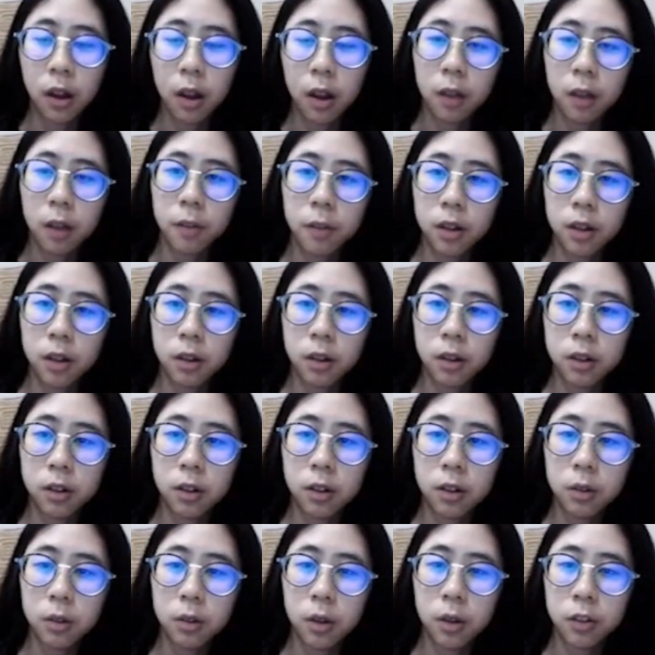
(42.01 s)
And for the
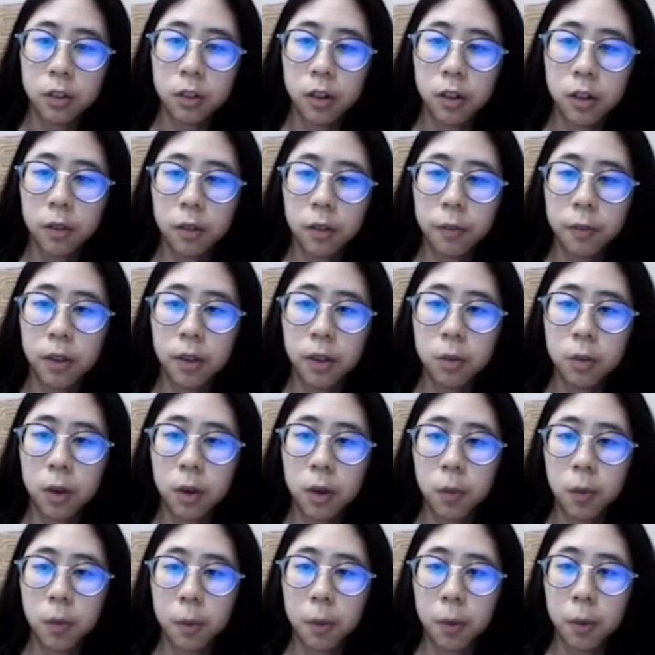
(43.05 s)
research question, first
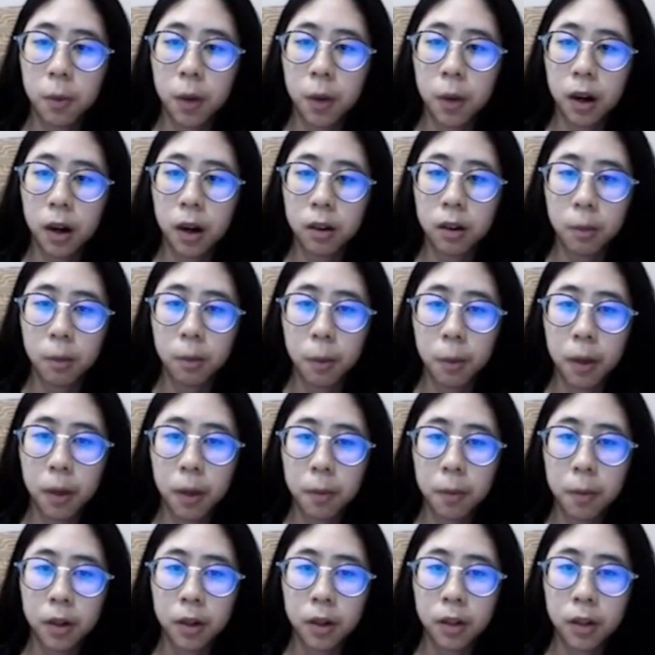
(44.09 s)
one will be what are the mobile
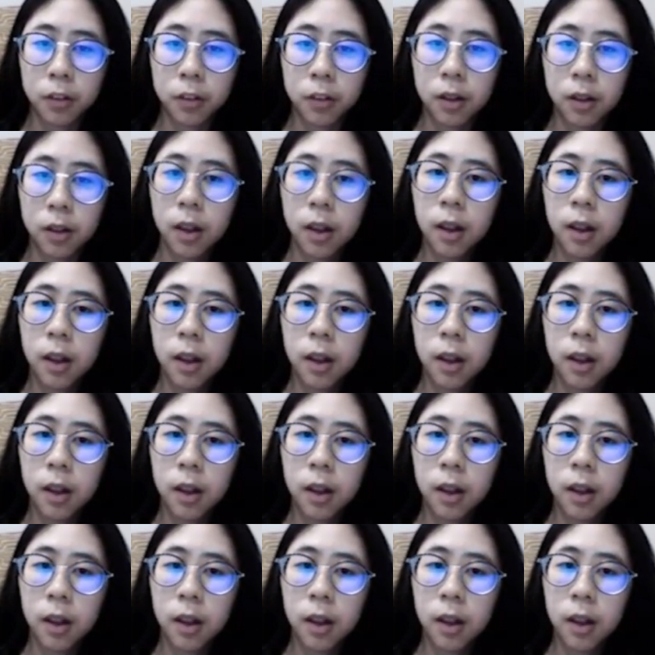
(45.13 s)
applications